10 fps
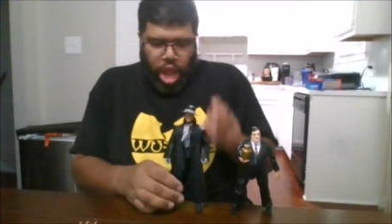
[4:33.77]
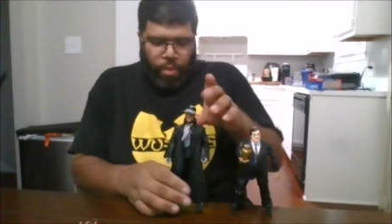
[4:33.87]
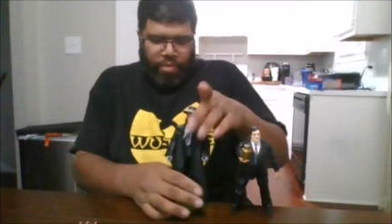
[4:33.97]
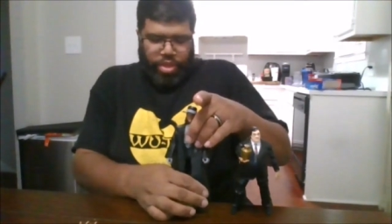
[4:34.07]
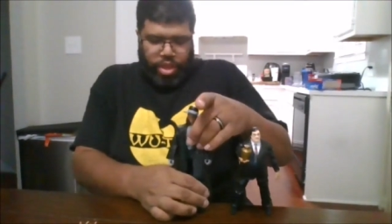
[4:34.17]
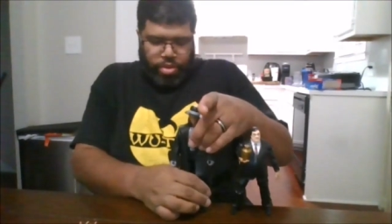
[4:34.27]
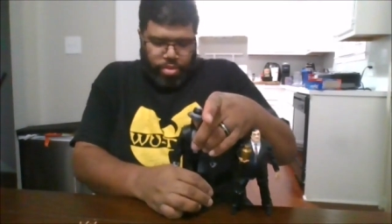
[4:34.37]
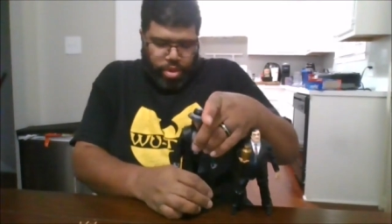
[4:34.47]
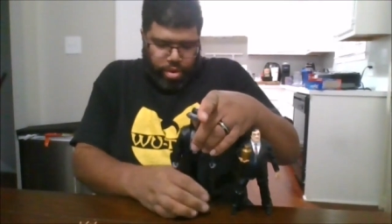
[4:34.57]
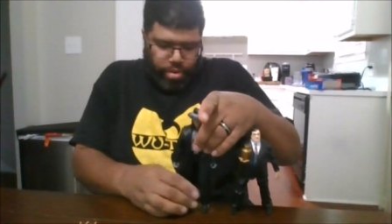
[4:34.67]
No, this is
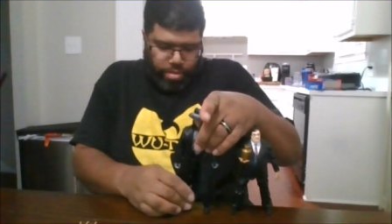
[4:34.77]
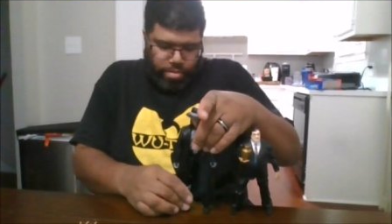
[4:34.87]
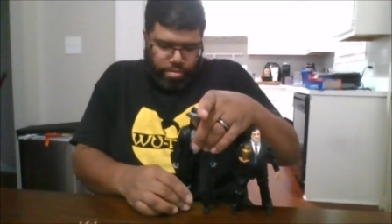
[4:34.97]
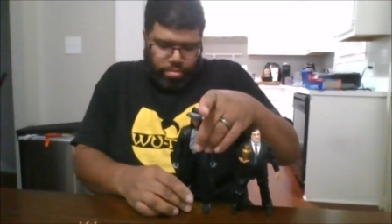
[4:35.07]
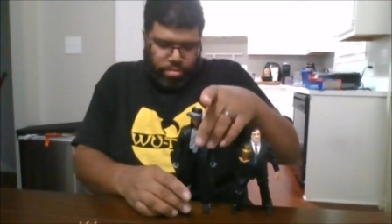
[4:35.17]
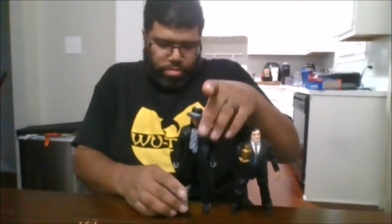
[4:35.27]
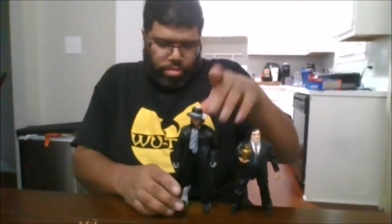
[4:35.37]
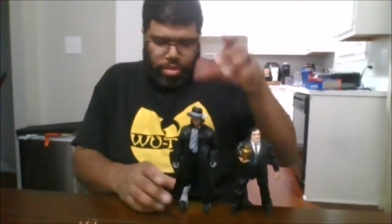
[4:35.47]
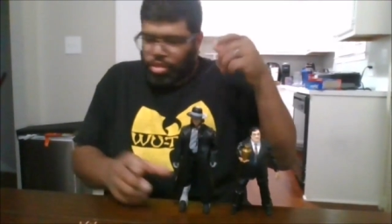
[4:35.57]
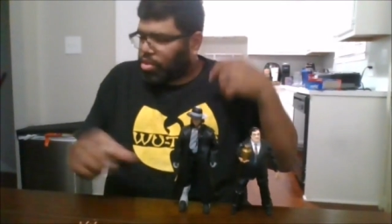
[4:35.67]
an Elite Hulk Hogan.
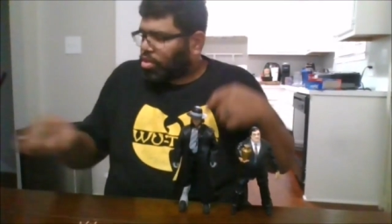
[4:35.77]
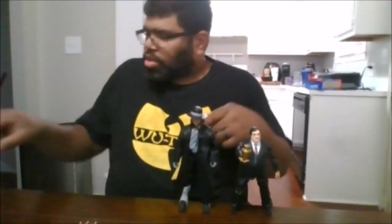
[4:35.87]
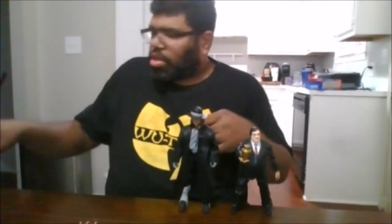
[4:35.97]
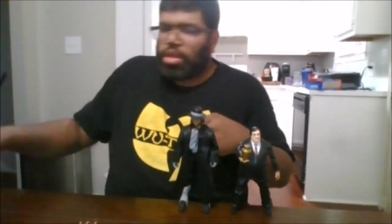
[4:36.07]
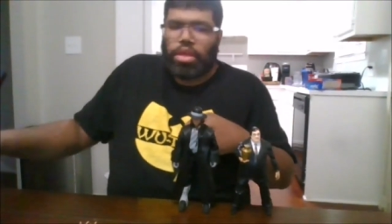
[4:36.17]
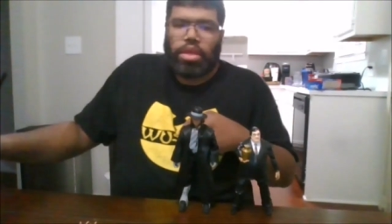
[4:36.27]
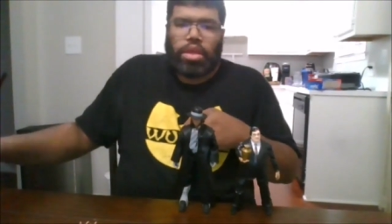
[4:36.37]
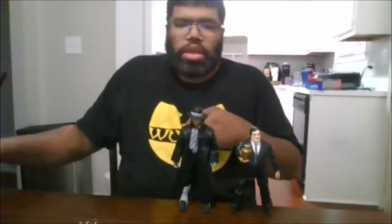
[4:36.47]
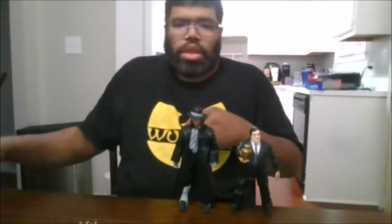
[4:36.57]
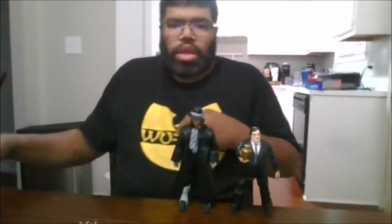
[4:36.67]
This is one of my
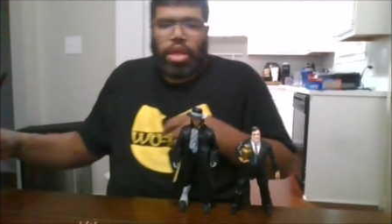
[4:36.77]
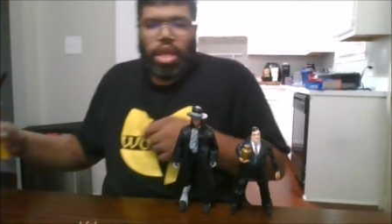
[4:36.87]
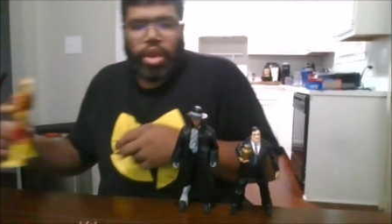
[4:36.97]
elites.